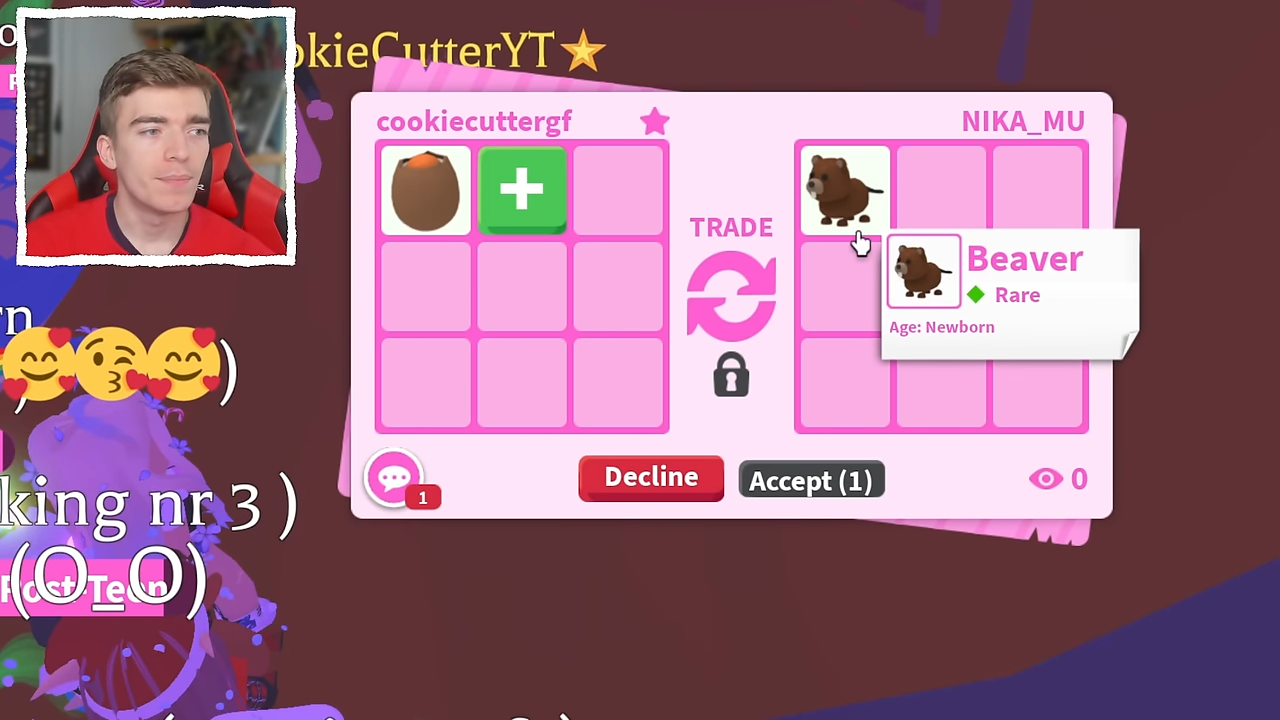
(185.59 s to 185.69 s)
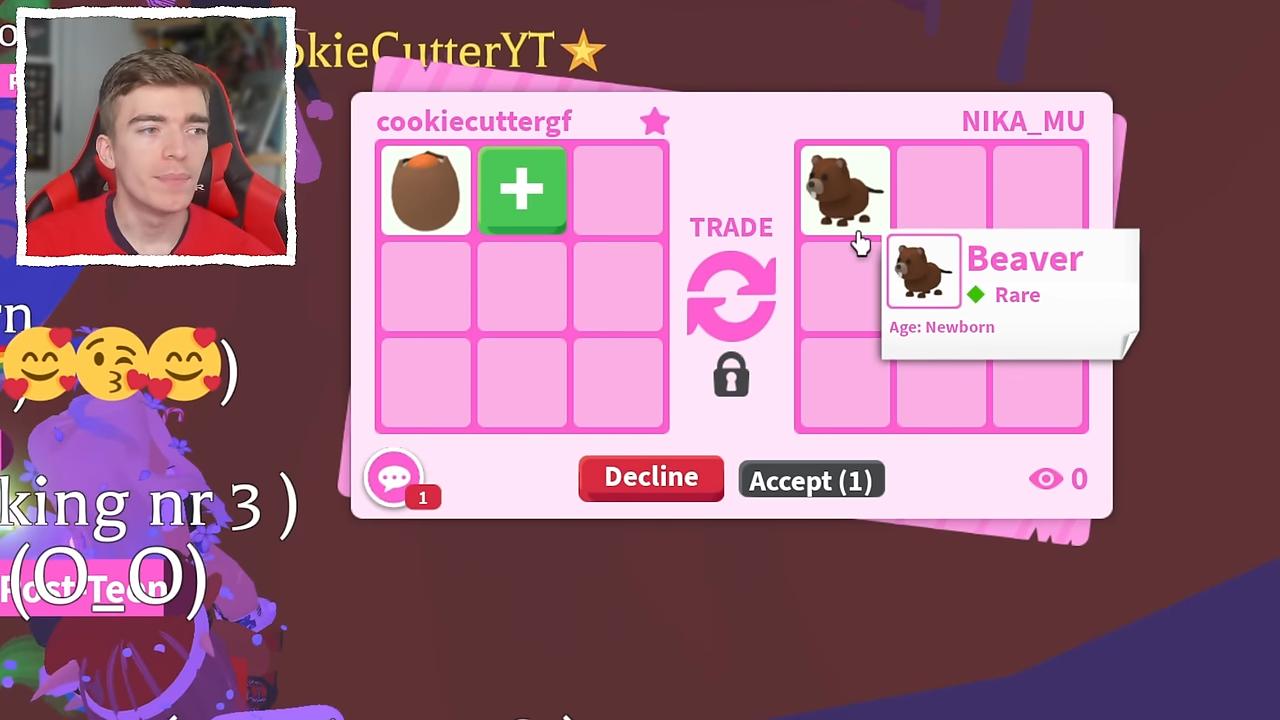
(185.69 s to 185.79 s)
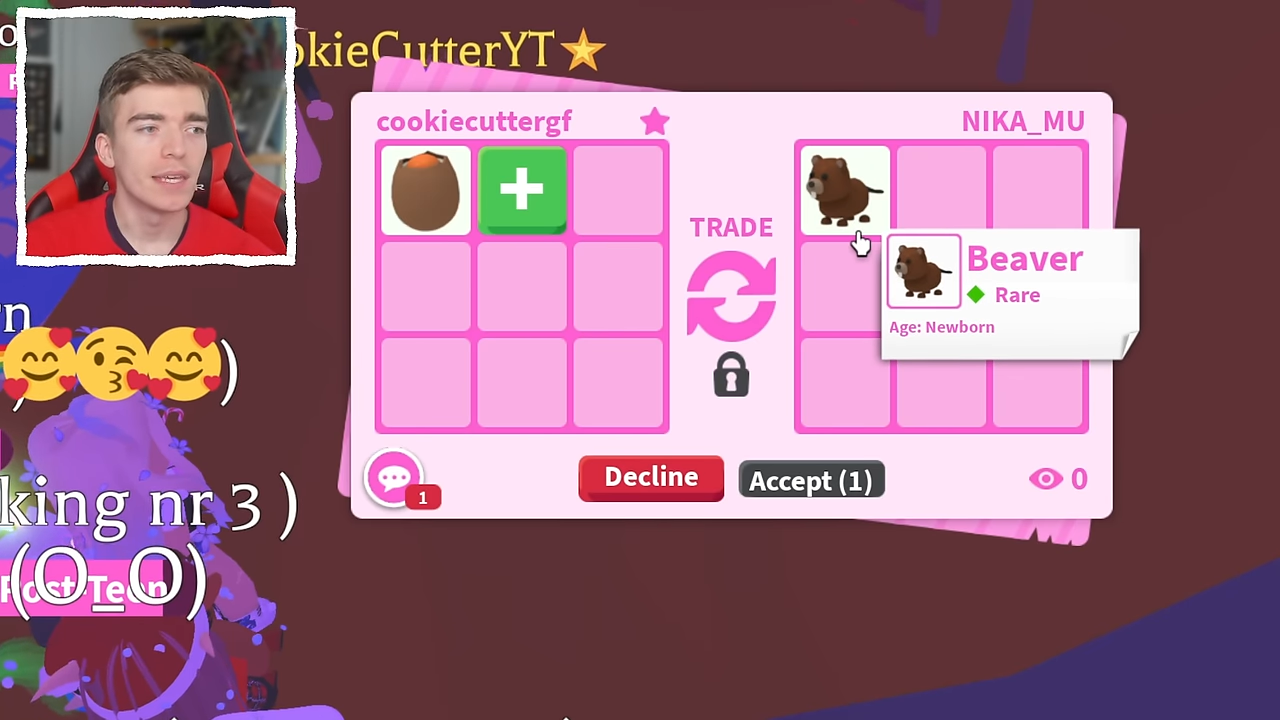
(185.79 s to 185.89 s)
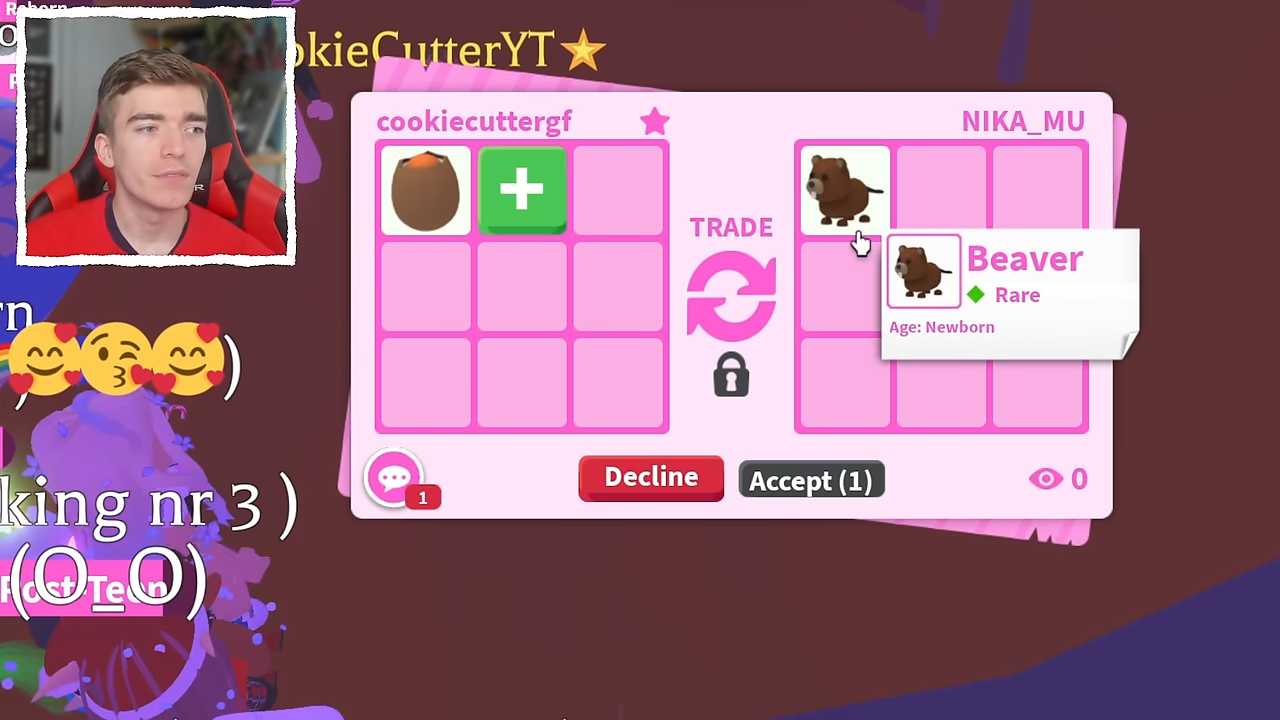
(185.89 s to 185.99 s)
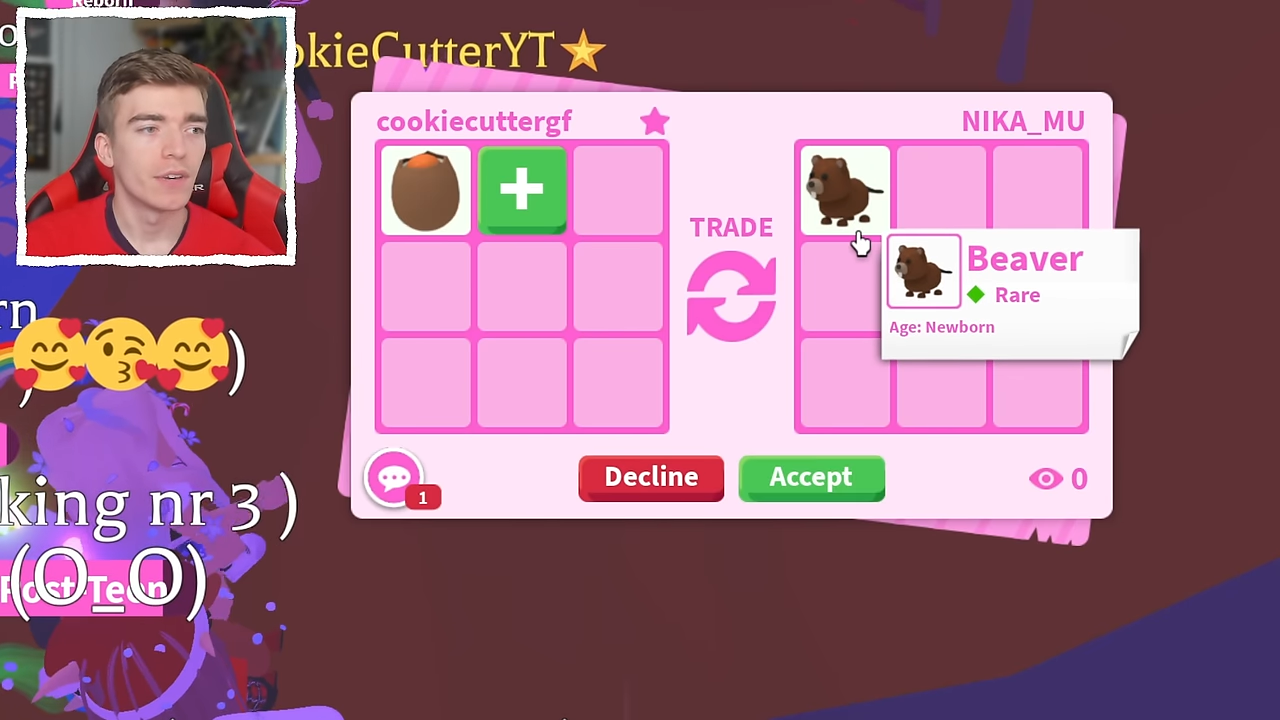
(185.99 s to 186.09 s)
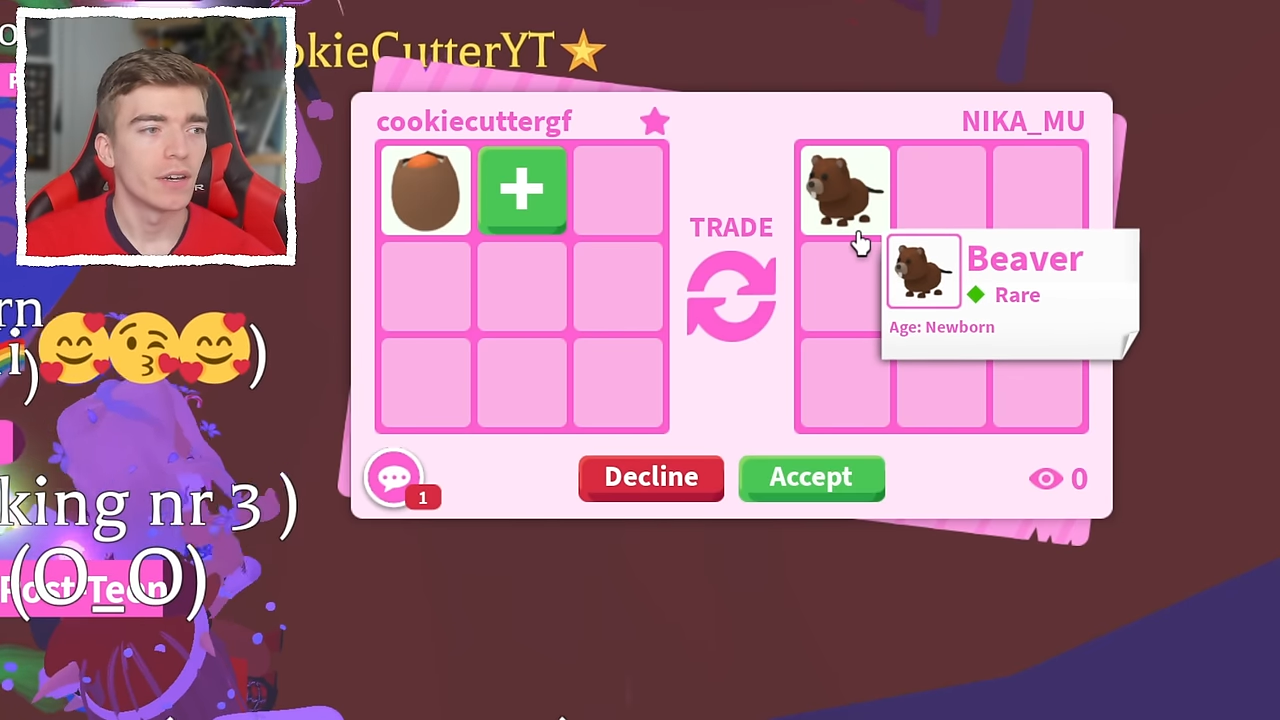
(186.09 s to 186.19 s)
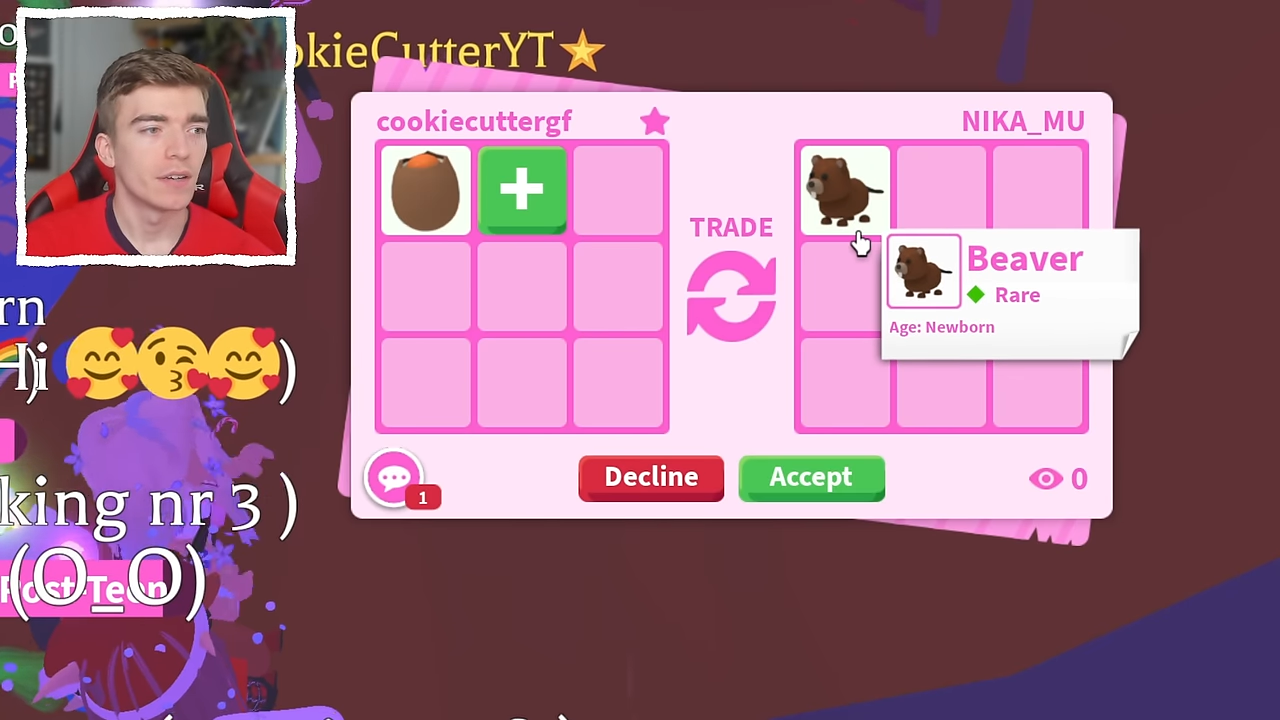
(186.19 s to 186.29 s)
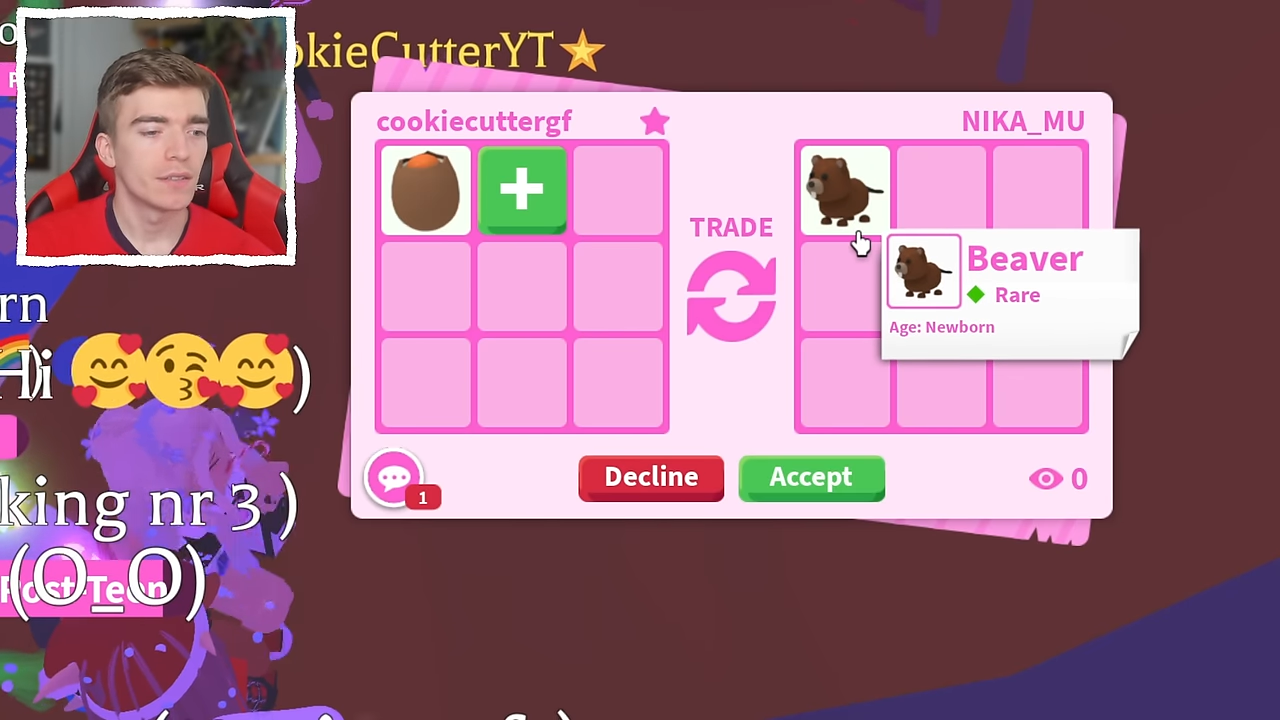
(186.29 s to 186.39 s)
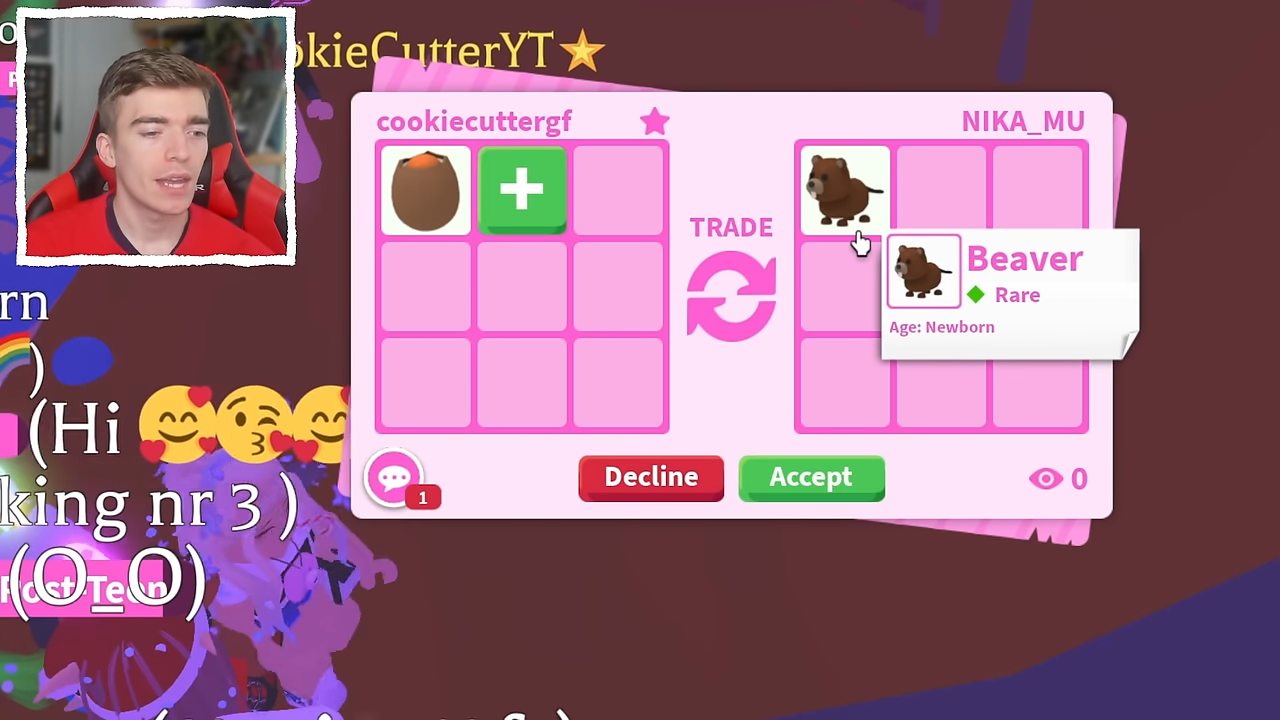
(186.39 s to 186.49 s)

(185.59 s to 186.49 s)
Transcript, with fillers: beaver.